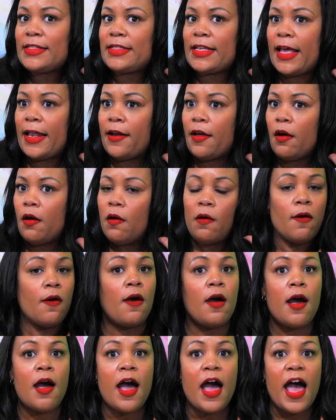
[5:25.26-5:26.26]
listen.
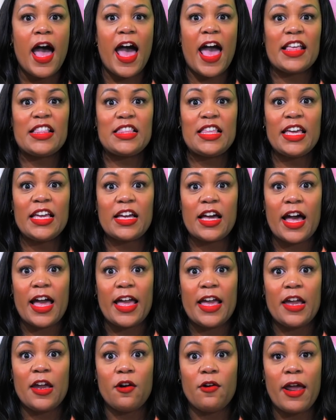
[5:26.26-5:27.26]
I think I
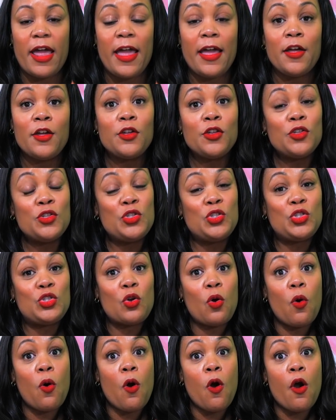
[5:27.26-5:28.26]
hear a
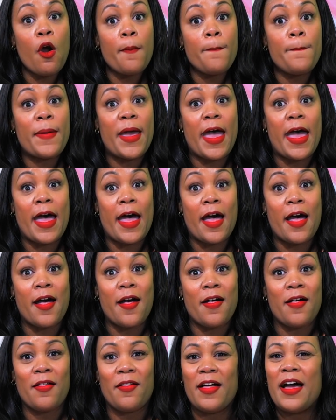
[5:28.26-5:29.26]

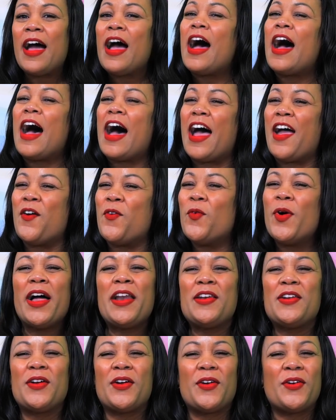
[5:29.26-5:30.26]
doorbell. I
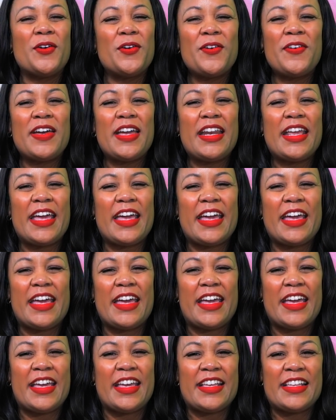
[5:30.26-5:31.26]
wonder who it
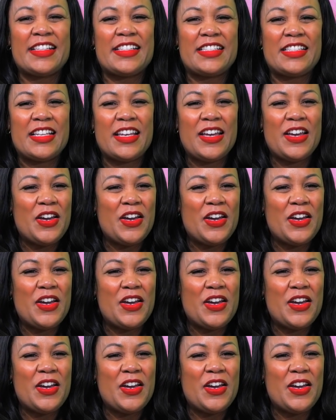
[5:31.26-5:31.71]
is.